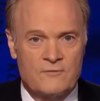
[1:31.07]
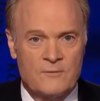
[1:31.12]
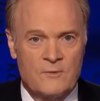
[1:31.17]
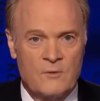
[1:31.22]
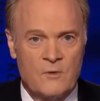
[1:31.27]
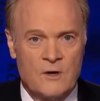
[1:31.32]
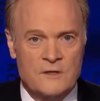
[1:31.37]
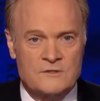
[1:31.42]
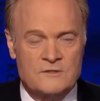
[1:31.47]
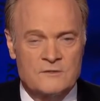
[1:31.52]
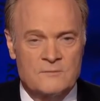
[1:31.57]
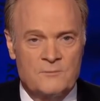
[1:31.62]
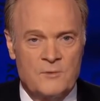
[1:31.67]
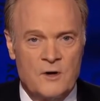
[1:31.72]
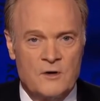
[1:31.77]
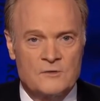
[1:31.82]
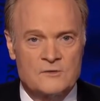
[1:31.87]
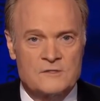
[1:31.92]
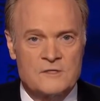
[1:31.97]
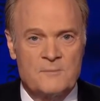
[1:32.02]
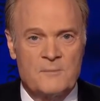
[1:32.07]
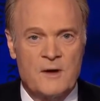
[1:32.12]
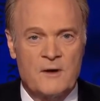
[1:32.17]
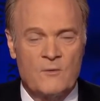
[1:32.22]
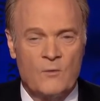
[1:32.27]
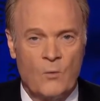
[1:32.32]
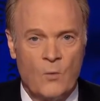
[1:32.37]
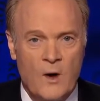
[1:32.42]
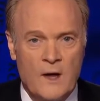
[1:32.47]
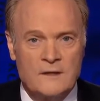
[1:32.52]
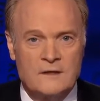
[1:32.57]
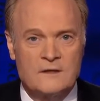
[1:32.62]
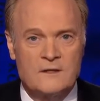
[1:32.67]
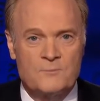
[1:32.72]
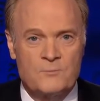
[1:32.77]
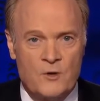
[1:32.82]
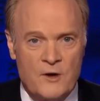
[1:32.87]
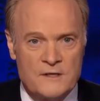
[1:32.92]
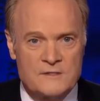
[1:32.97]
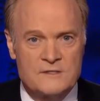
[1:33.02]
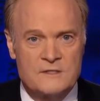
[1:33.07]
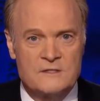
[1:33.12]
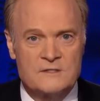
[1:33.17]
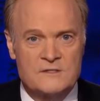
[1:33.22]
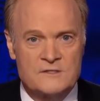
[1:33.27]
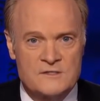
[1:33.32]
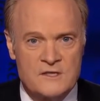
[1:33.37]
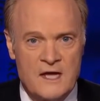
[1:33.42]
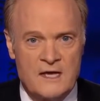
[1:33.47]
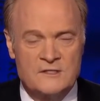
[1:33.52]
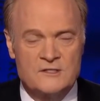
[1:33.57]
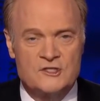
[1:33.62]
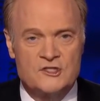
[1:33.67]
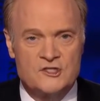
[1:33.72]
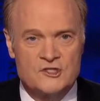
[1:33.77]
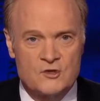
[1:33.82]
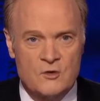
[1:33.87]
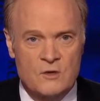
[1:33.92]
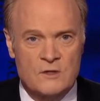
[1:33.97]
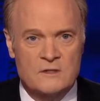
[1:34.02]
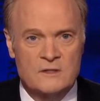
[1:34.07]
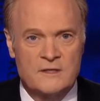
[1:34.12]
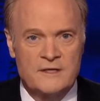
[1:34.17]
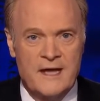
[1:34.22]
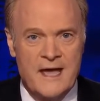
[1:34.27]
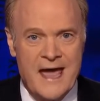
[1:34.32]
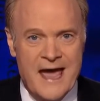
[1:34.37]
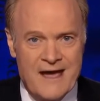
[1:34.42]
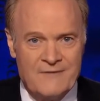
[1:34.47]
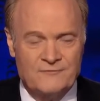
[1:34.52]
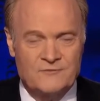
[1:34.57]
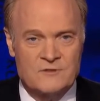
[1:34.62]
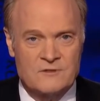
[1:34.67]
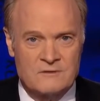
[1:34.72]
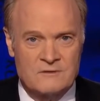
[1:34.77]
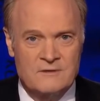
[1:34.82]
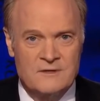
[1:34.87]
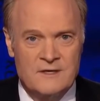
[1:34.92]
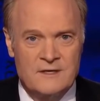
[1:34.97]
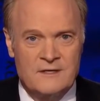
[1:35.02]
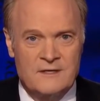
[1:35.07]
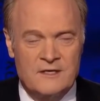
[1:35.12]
from the Washington Post about what the president said shortly after